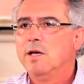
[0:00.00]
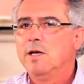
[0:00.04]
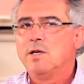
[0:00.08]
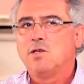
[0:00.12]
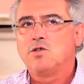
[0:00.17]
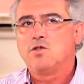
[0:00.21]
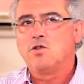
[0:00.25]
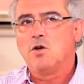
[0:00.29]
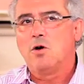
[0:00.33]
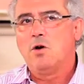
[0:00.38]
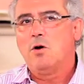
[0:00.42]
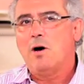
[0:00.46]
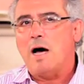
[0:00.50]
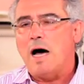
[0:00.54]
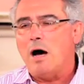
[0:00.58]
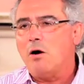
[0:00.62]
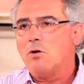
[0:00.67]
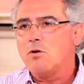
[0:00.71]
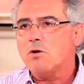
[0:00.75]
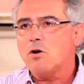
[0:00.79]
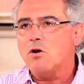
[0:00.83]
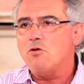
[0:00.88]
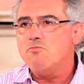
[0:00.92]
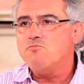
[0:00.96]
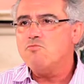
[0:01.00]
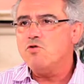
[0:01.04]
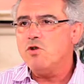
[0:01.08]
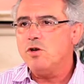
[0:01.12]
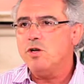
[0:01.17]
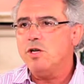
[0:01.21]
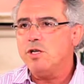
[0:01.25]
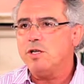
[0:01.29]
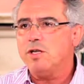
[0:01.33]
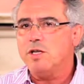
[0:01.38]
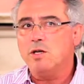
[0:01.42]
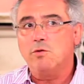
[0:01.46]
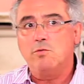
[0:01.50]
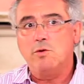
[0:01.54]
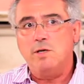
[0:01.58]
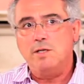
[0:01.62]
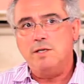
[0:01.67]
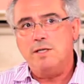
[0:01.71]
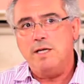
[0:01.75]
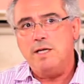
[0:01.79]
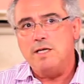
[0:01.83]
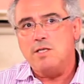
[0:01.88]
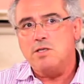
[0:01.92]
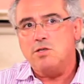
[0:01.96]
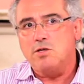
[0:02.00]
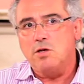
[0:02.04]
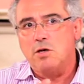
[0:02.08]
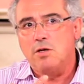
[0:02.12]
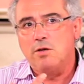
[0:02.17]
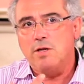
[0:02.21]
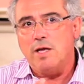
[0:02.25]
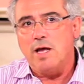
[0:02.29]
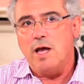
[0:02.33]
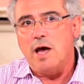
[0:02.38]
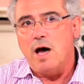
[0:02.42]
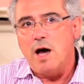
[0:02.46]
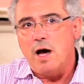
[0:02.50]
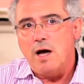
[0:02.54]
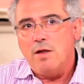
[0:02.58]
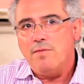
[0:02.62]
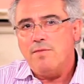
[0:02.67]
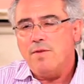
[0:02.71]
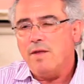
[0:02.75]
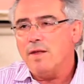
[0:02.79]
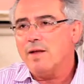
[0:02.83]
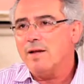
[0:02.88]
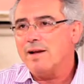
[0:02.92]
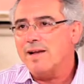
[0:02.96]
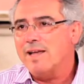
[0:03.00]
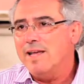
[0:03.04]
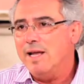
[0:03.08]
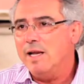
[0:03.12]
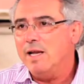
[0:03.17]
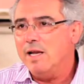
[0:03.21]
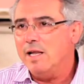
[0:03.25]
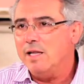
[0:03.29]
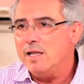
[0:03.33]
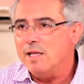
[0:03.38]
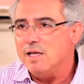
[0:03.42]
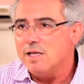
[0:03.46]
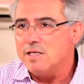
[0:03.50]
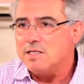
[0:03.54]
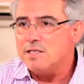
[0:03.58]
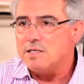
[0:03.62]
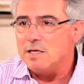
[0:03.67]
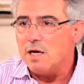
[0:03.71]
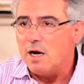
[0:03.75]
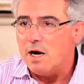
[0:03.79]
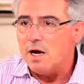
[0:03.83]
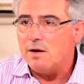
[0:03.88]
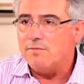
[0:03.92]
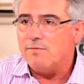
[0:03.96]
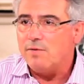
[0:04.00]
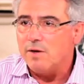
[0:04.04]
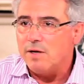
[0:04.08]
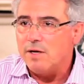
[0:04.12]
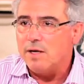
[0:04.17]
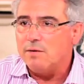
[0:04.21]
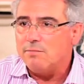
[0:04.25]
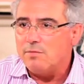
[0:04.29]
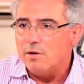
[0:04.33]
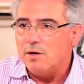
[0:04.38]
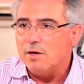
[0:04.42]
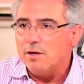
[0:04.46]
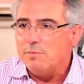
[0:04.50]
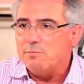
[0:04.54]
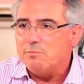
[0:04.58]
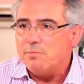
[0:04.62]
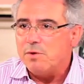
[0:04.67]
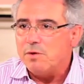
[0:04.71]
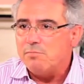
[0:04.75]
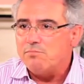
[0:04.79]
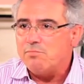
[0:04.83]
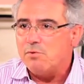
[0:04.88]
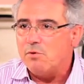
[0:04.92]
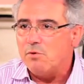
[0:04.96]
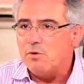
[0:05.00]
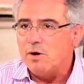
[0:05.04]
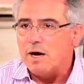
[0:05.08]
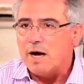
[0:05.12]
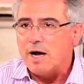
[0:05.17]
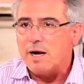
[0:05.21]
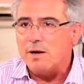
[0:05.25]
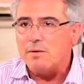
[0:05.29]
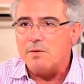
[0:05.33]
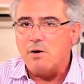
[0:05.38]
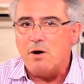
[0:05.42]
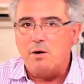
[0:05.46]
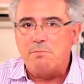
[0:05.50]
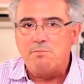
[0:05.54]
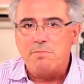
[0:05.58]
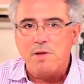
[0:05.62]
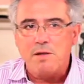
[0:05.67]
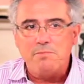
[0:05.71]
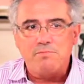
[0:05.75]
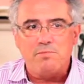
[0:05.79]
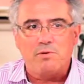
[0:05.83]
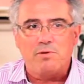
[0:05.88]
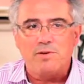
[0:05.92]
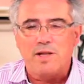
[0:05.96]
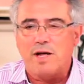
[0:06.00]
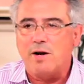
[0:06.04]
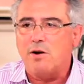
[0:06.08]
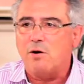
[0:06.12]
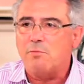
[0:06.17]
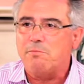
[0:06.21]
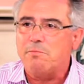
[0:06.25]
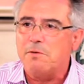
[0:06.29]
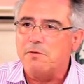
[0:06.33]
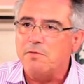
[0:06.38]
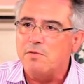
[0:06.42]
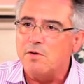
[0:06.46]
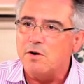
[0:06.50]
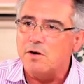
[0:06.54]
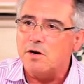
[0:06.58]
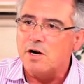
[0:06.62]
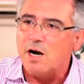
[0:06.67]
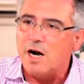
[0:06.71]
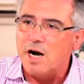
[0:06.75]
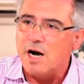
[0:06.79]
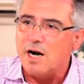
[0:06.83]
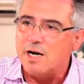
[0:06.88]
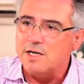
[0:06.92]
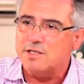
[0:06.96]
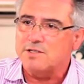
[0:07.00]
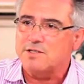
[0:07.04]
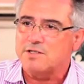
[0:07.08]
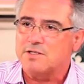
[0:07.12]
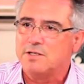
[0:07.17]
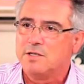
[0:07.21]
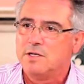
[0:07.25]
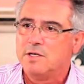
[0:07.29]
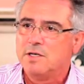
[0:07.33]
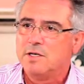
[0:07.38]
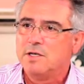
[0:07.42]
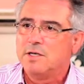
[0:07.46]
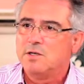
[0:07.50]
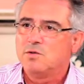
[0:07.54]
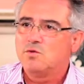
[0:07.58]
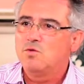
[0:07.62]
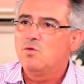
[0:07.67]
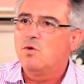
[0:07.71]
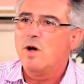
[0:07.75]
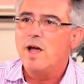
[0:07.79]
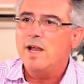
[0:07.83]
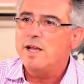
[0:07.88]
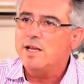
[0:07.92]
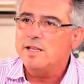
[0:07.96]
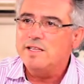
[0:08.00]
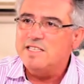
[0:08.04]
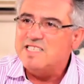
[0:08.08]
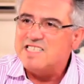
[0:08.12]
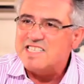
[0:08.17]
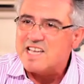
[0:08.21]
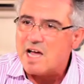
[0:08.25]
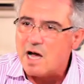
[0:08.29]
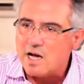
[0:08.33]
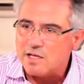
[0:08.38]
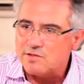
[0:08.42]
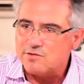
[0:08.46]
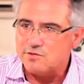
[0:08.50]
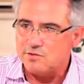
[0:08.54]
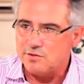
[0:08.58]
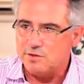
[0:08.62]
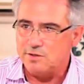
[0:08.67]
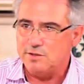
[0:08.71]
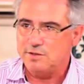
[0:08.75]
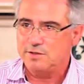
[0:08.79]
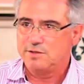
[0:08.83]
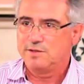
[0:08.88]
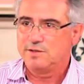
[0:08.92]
So our community, when they saw the, the Canadians are benevolent people, are people that open their hearts to any disaster,